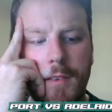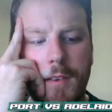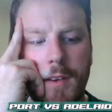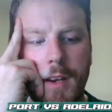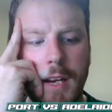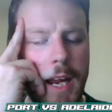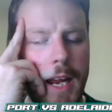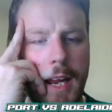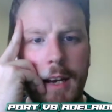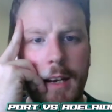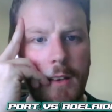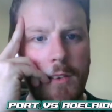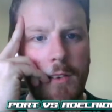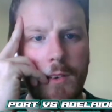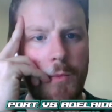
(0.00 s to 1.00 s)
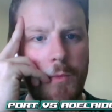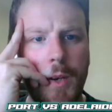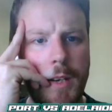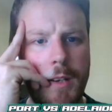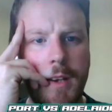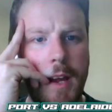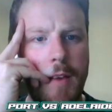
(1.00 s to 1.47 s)
yeah,
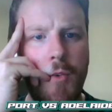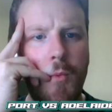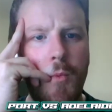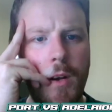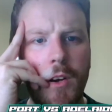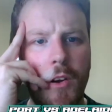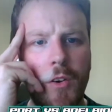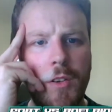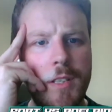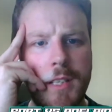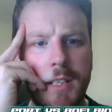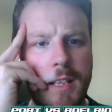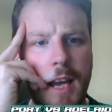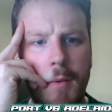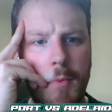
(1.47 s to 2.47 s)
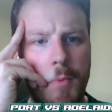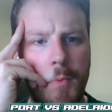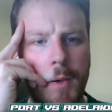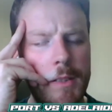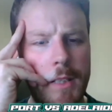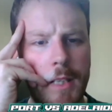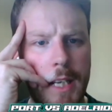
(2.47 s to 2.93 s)
everyone knows his
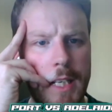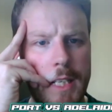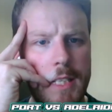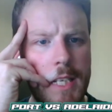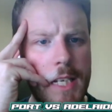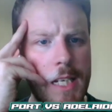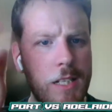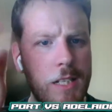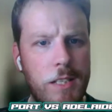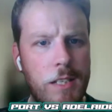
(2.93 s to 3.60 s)
capabilities. It just